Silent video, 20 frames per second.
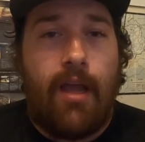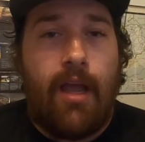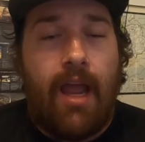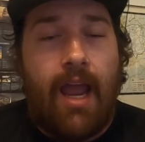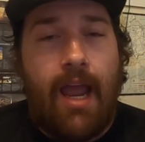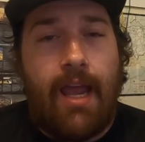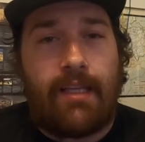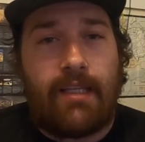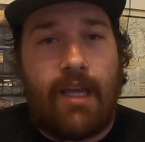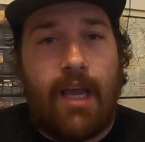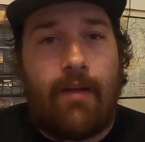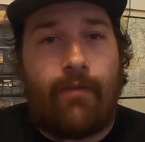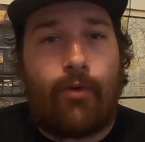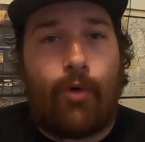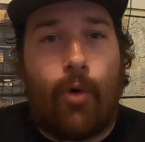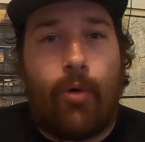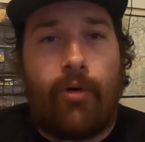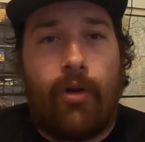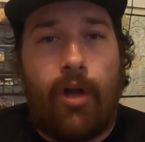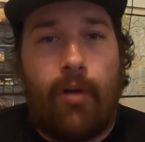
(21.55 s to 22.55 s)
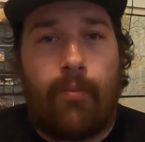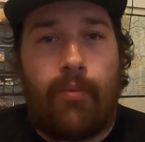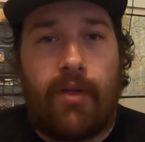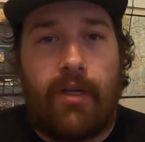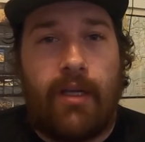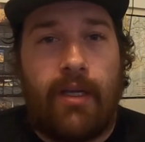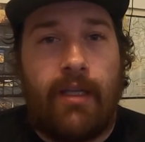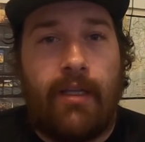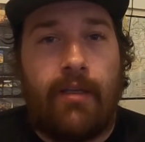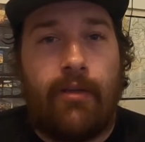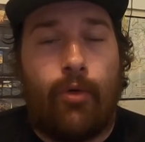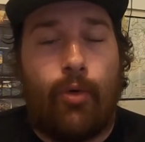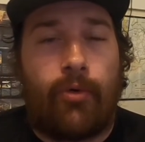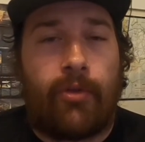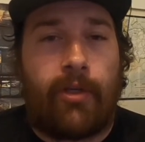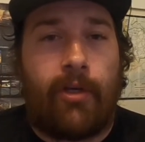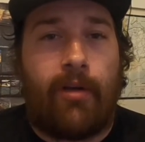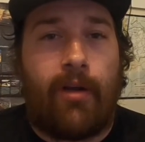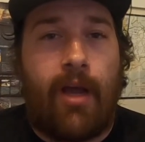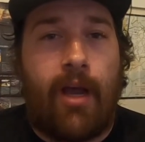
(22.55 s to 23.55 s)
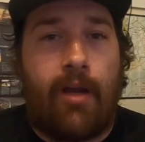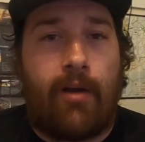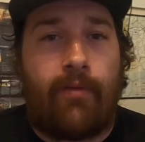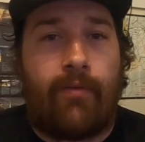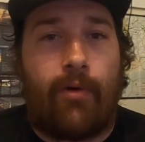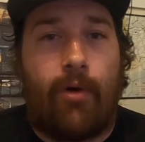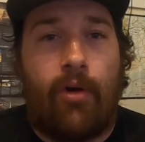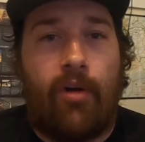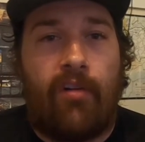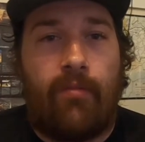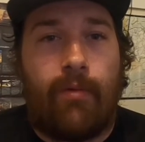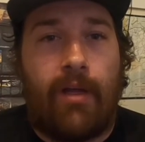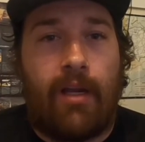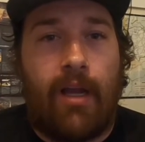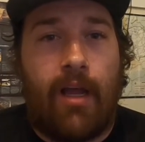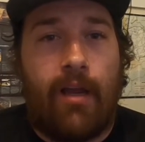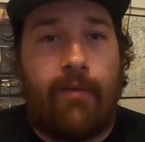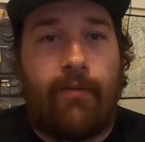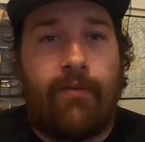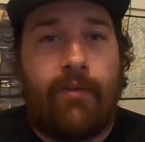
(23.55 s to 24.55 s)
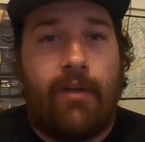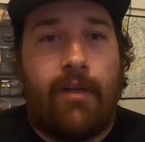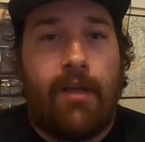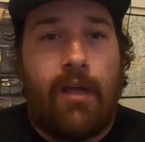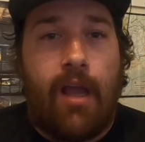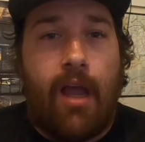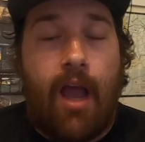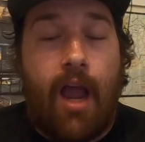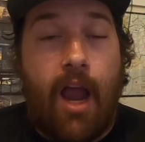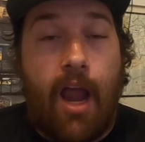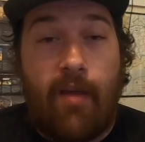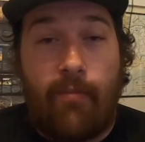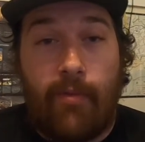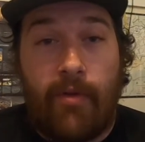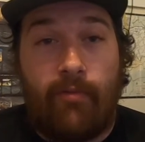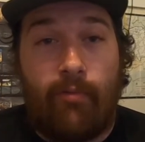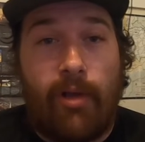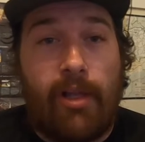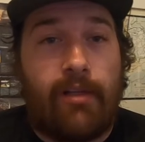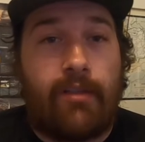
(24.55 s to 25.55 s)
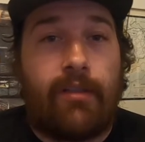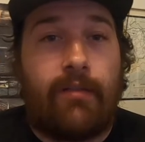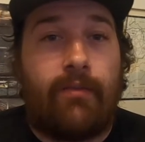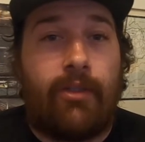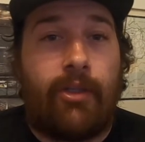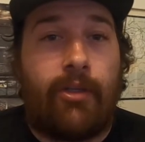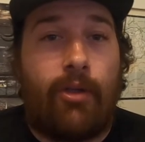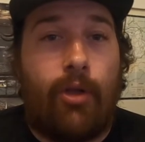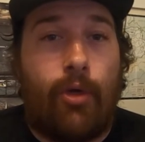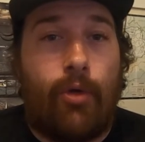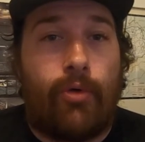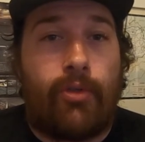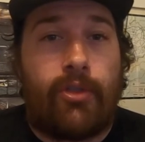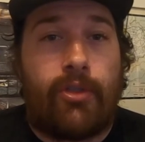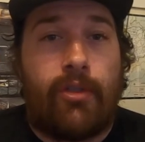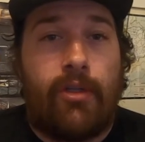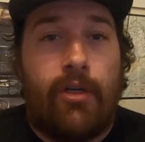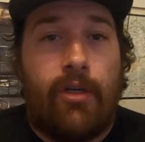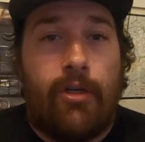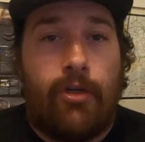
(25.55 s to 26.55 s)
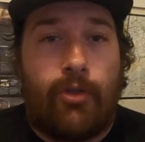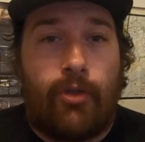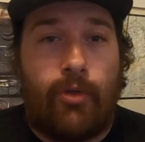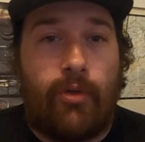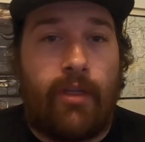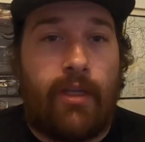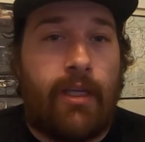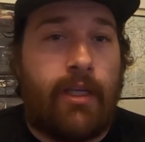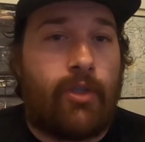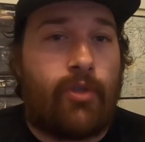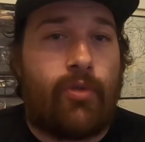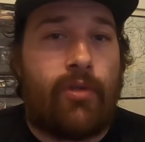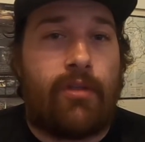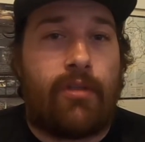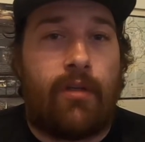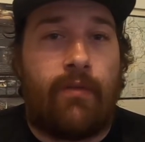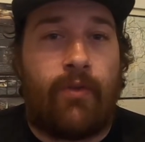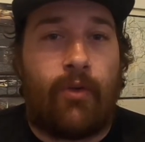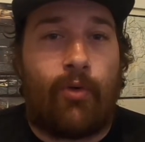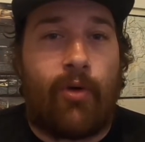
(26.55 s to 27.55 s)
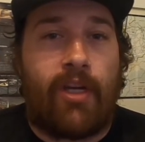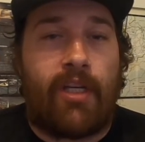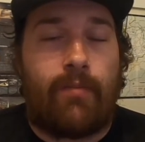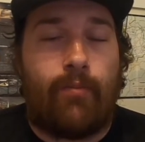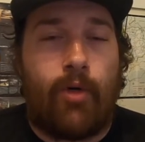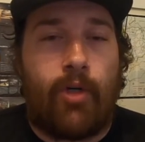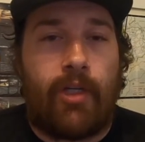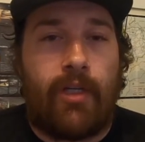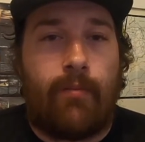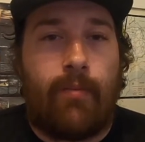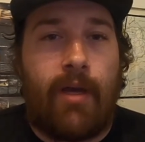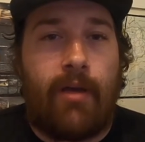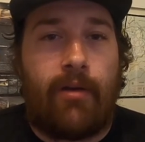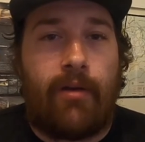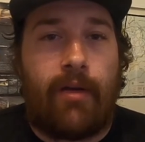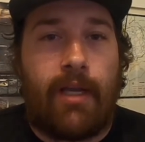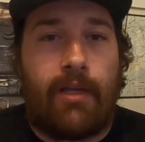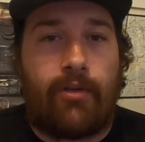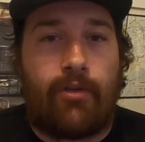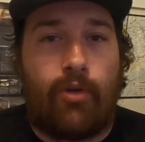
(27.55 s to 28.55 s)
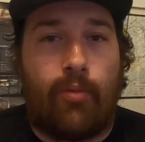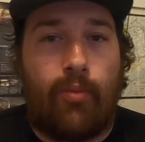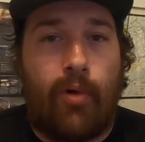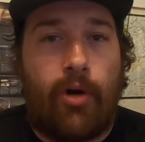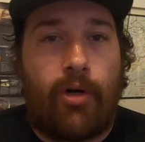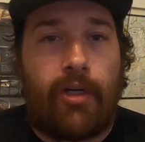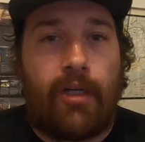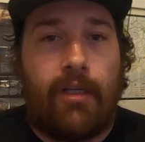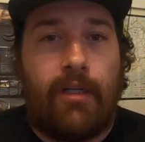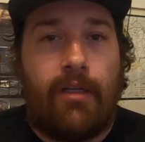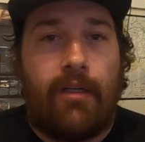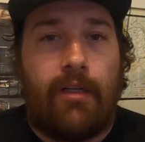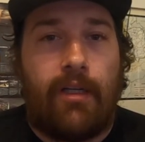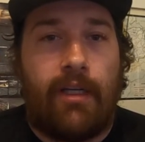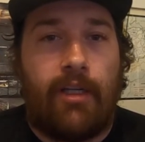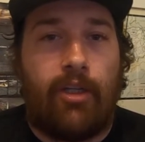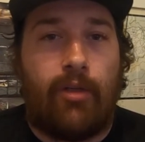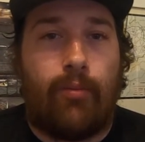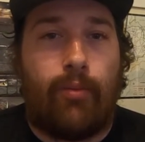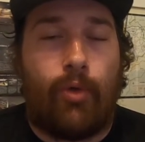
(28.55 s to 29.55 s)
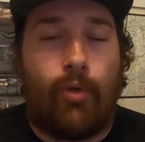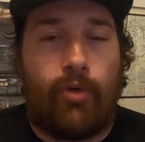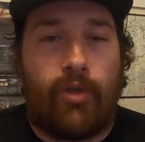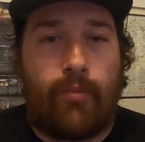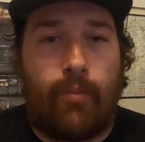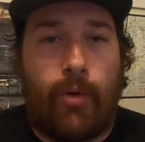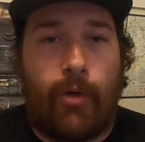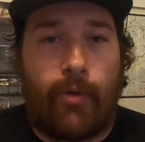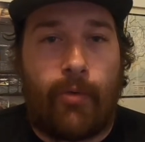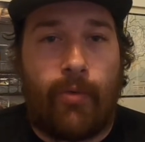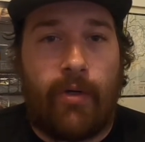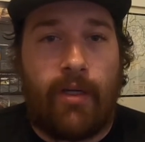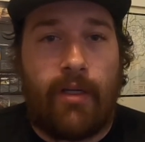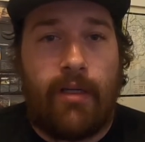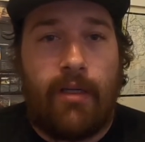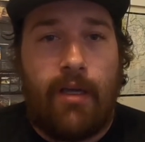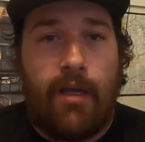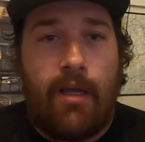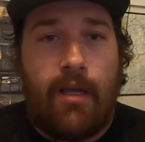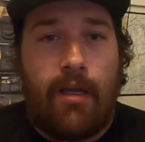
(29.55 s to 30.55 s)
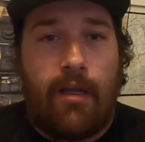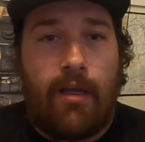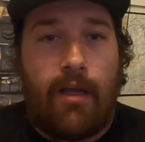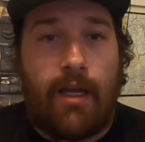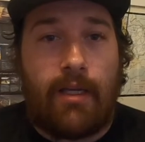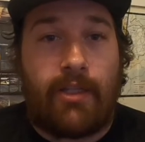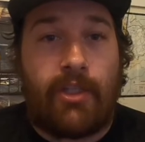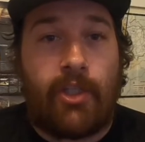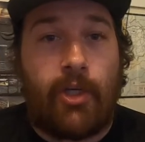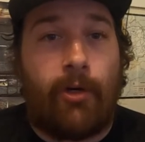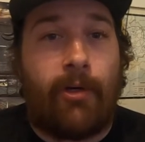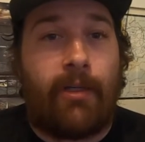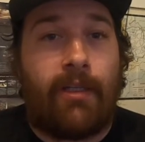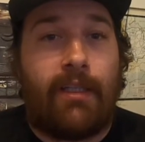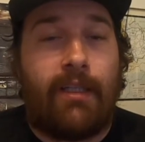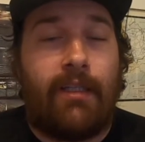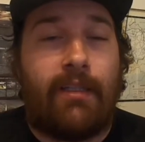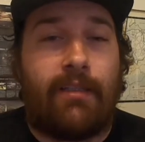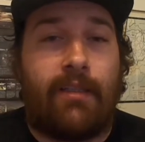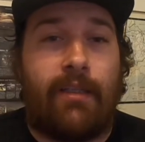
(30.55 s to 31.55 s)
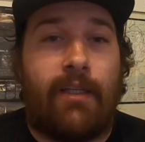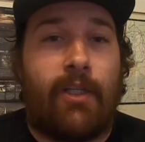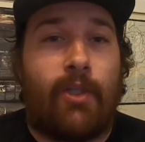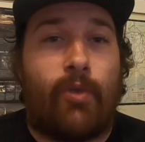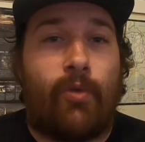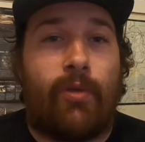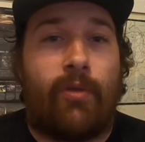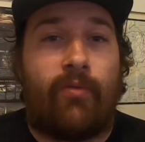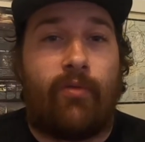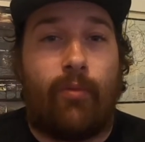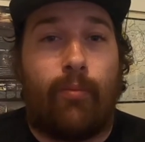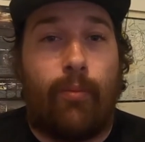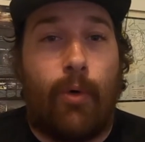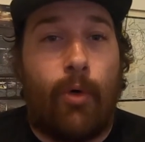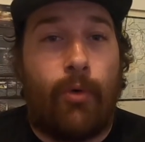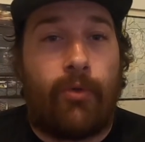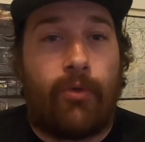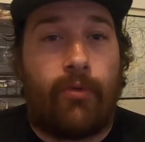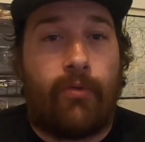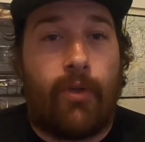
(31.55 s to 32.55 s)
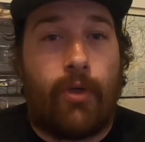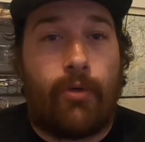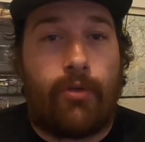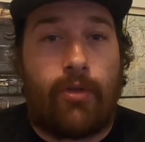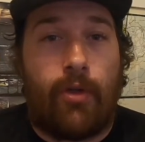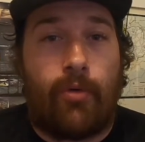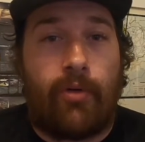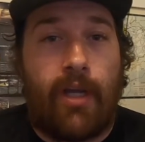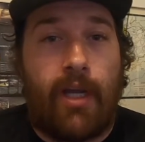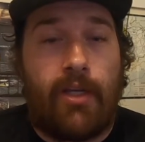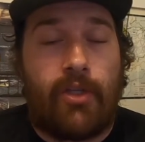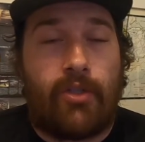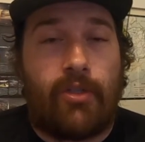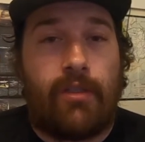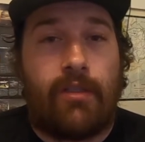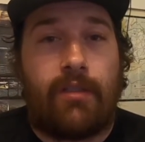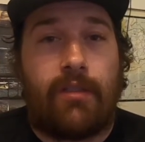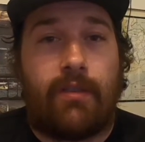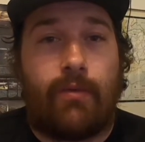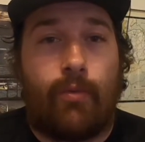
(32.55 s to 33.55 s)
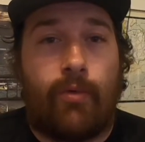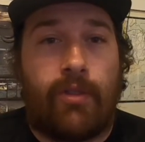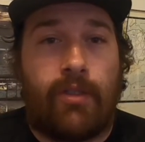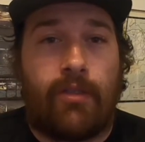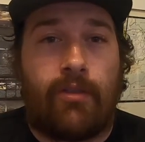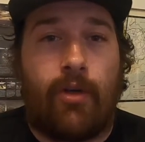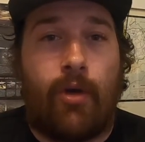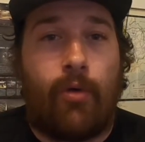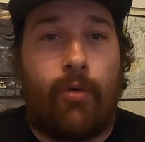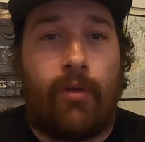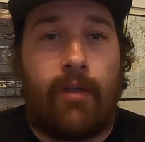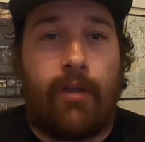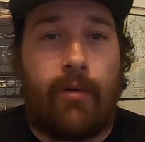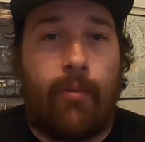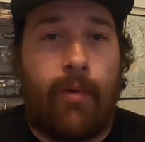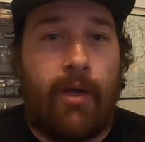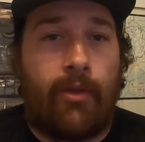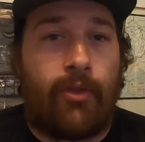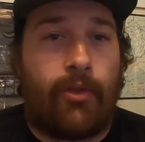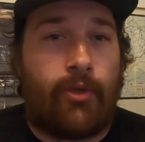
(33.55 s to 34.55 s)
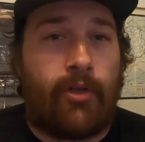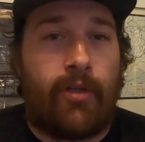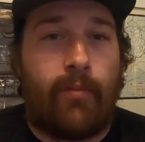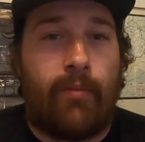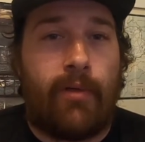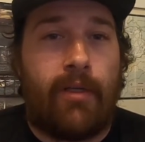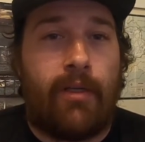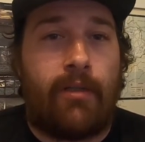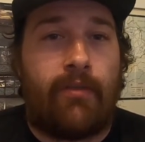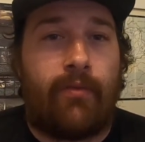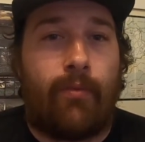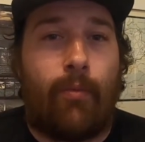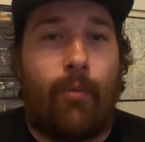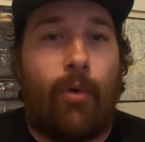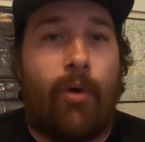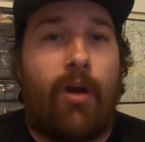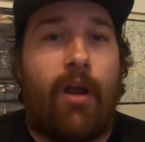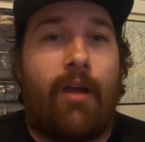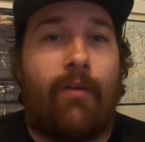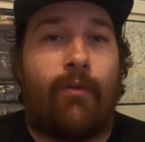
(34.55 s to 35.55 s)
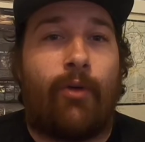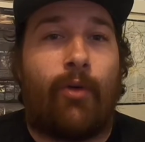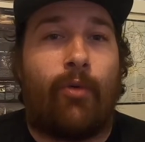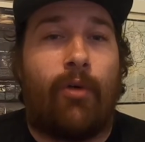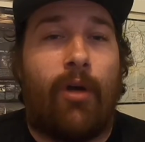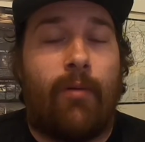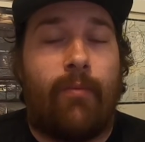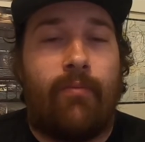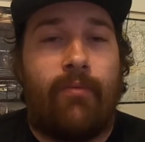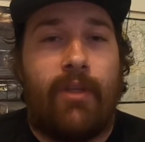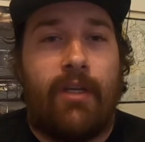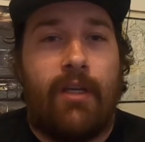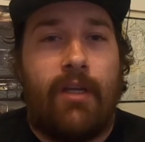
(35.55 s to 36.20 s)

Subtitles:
As I have grown up in North Carolina for all of my life, I have been relatively close to the entrance of the Great Smoky Mountain National Park in the Blue Ridge Parkway, as Cherokee is the entrance for both of those locations, which is only about 30 minutes from where I grew up.